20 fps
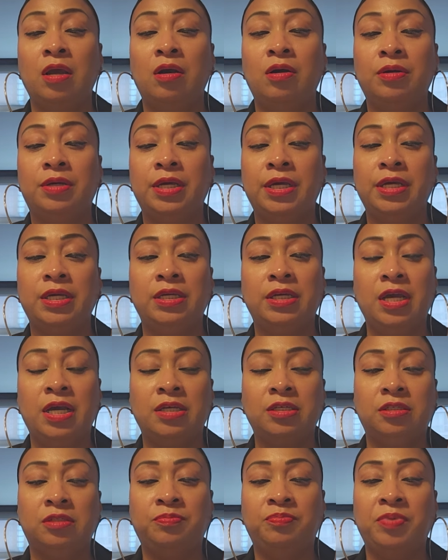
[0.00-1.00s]
Okay,
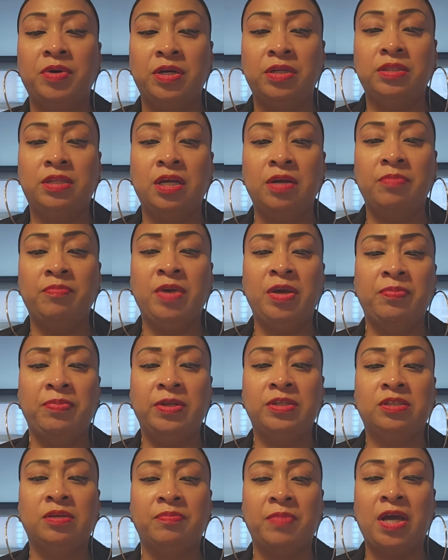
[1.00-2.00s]
yes, but there may
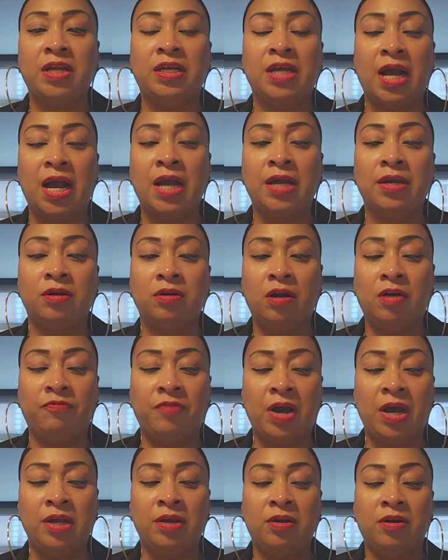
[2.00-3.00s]
be somebody higher, of
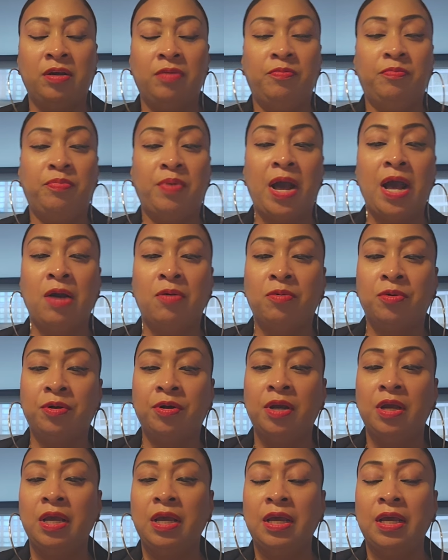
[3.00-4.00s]
higher power
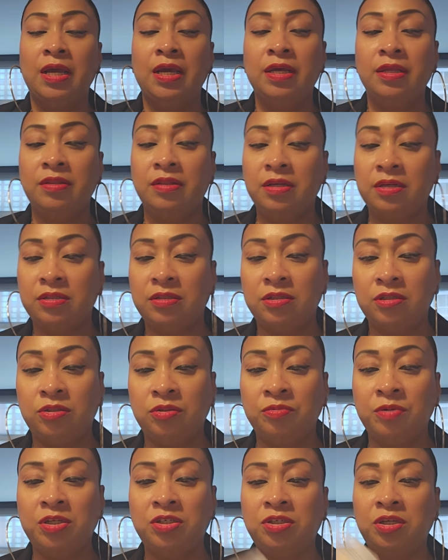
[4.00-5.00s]
in this
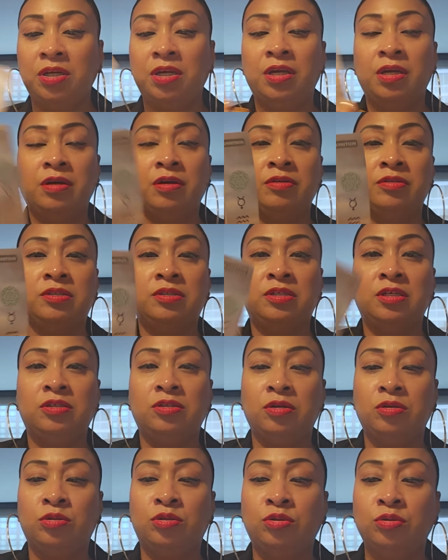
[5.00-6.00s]
situation here.
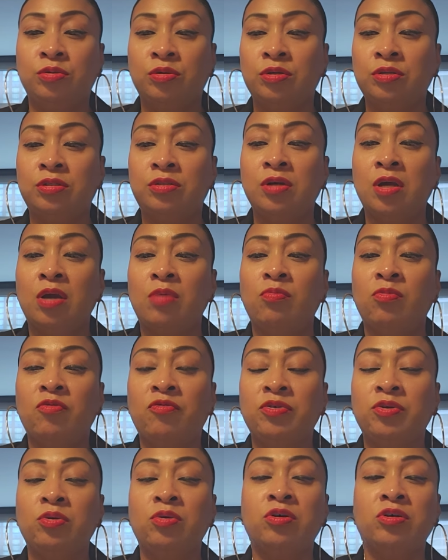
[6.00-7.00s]
Six of Swords,
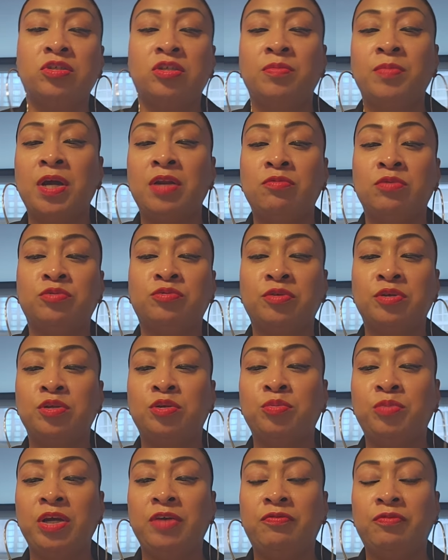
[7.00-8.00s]
moving on. Somebody was running
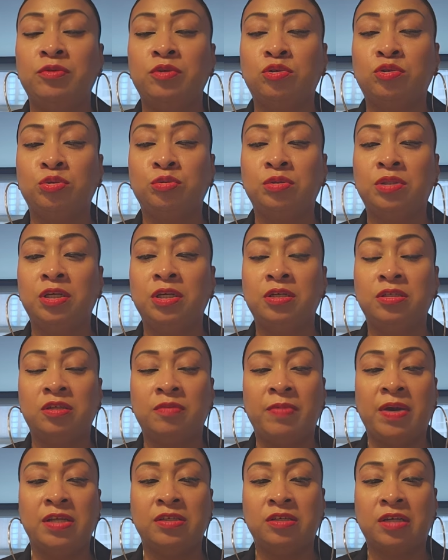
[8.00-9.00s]
away from the truth here.
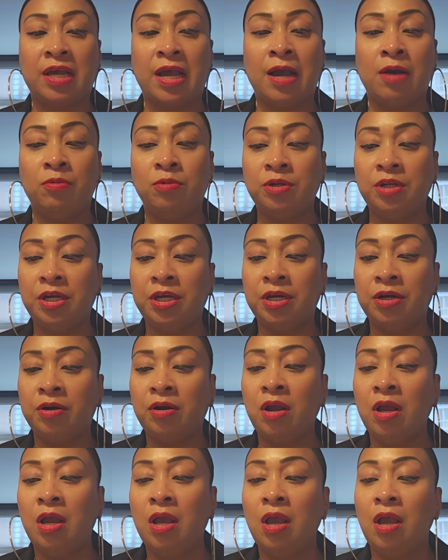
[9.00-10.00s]
Somebody's a coward
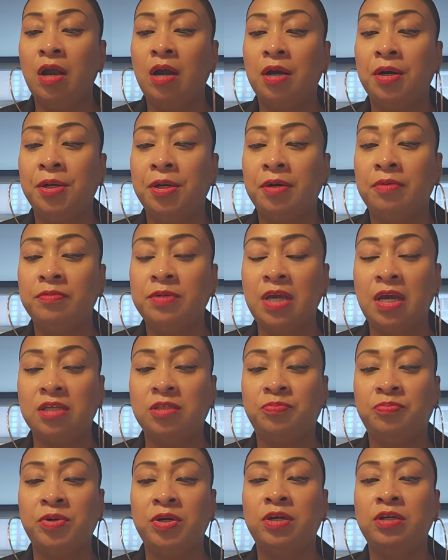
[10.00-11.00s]
here. Um,
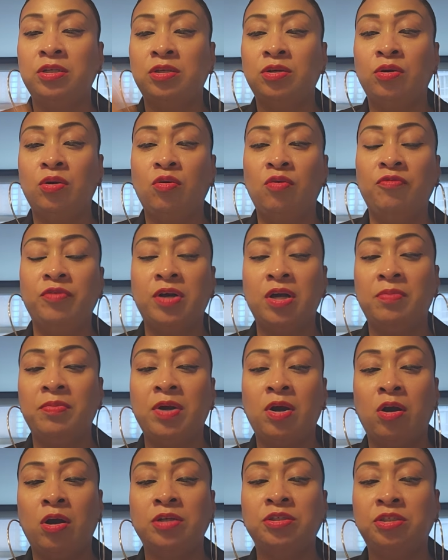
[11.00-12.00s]
yes, but you're overcoming
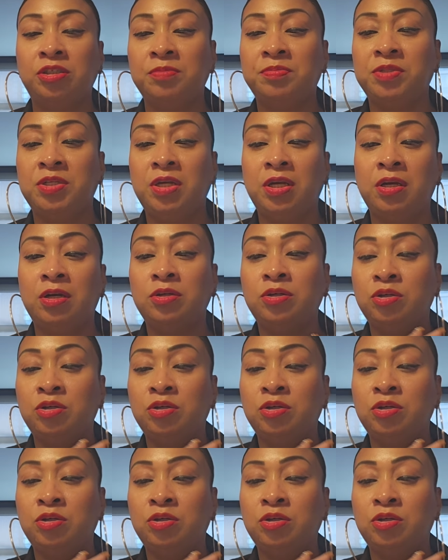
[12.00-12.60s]
hardships here.